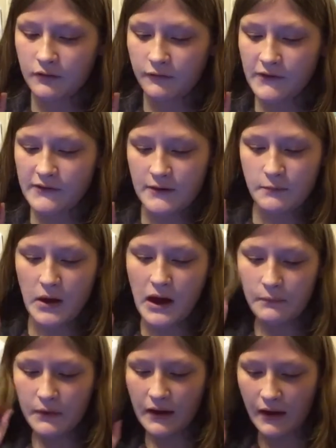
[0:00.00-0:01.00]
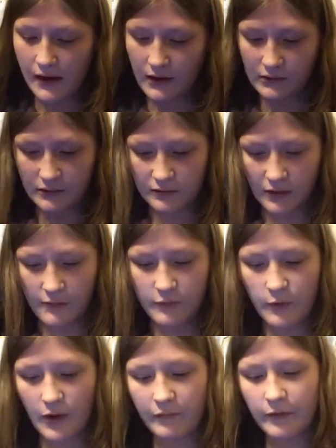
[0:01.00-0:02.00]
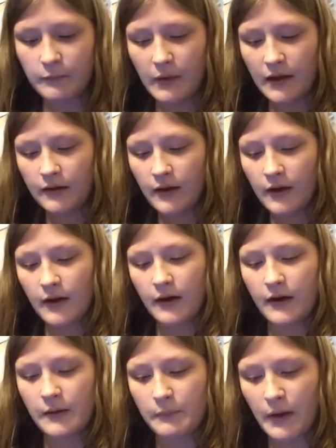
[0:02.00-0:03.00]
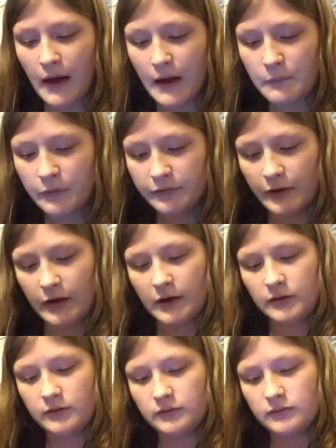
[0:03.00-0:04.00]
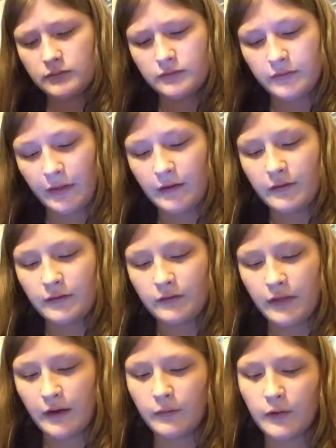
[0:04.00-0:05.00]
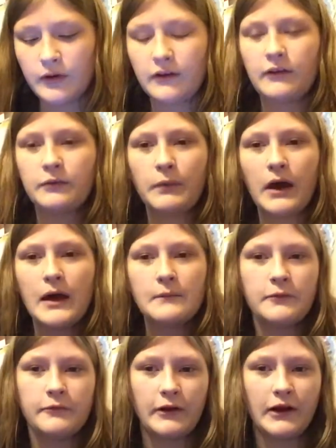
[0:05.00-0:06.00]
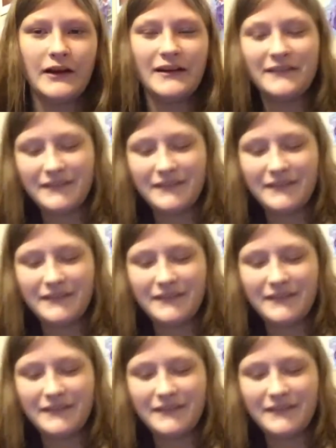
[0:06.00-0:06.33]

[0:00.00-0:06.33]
Fuzzy Puppy asks, have you ever met a pop fur? They wrote it as pop fur.